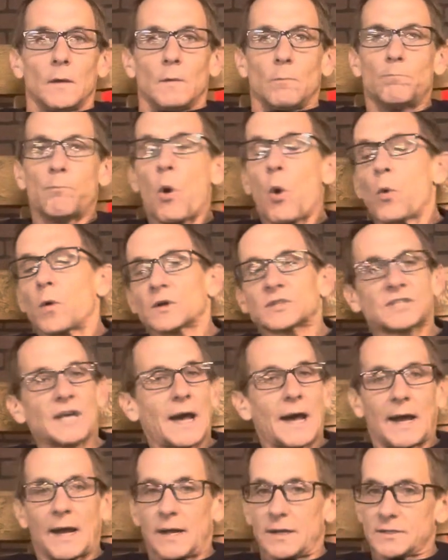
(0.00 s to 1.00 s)
Bore
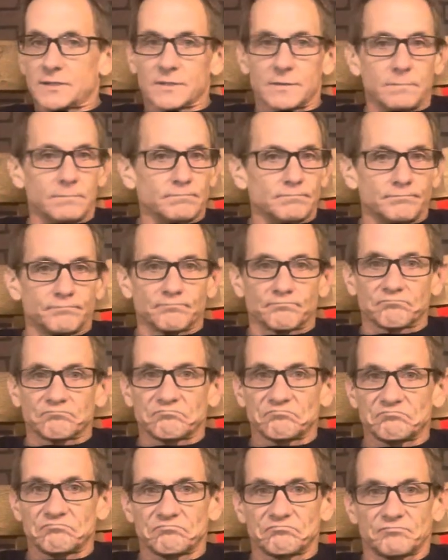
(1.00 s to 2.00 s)
size.
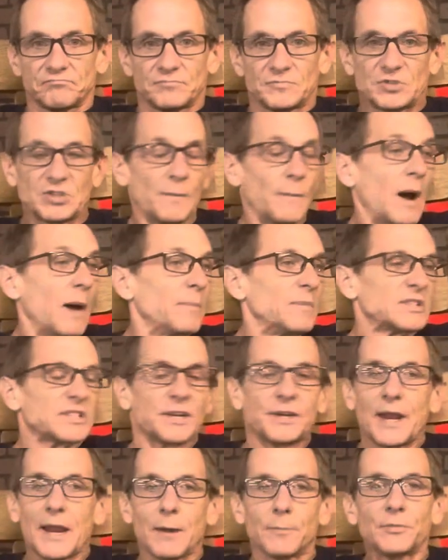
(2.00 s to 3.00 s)
Some of them, it's a
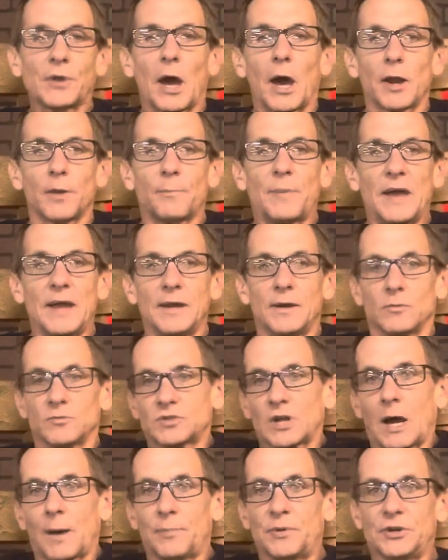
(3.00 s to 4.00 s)
damn dot of paint on
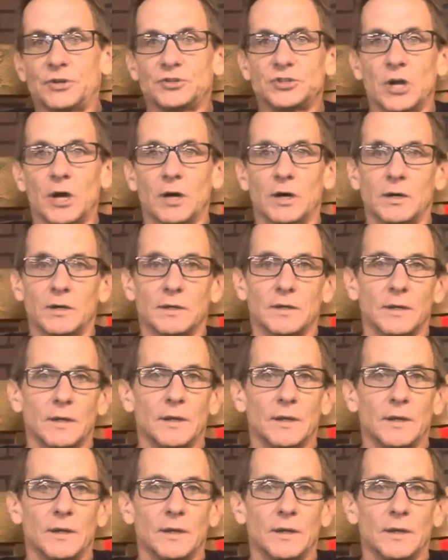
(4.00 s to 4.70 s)
top of the jug.